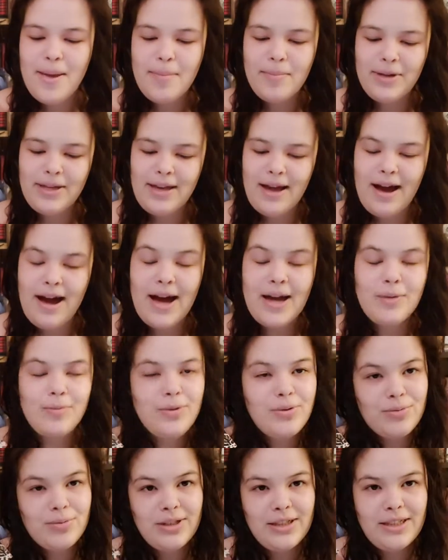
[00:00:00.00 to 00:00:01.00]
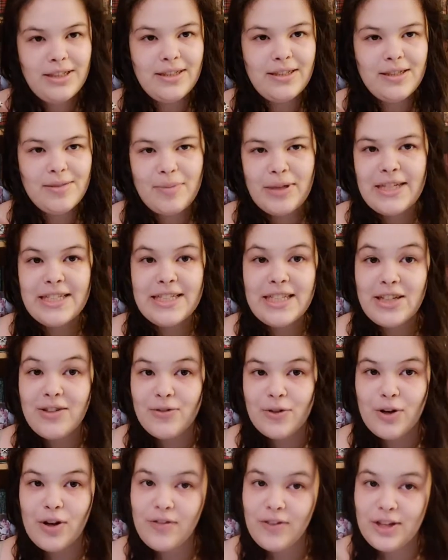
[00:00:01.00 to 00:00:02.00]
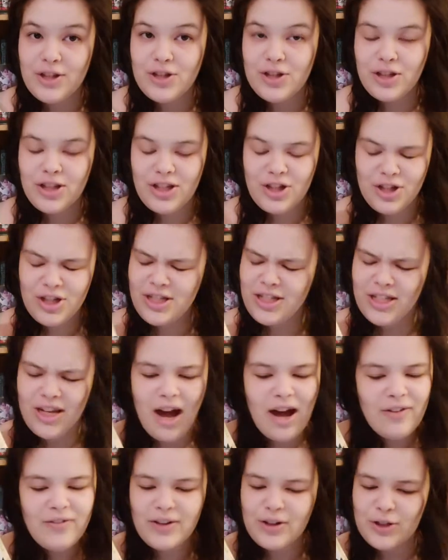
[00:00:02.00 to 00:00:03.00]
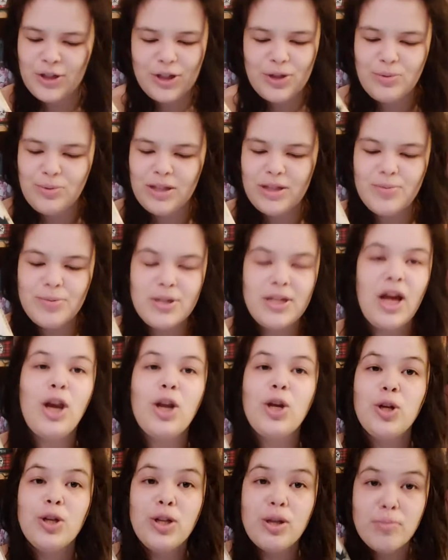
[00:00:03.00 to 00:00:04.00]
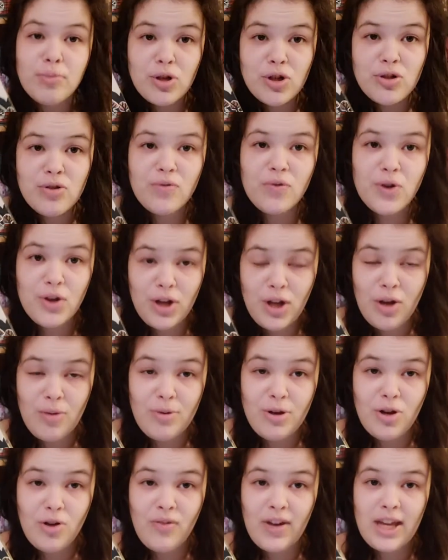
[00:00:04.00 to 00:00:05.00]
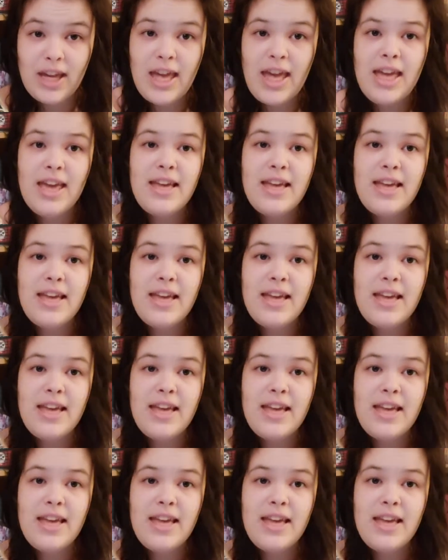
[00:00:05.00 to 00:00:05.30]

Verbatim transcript: But yeah, I will read Spinning Silver eventually, just not very soon. This was not a good commercial for Naomi Novik.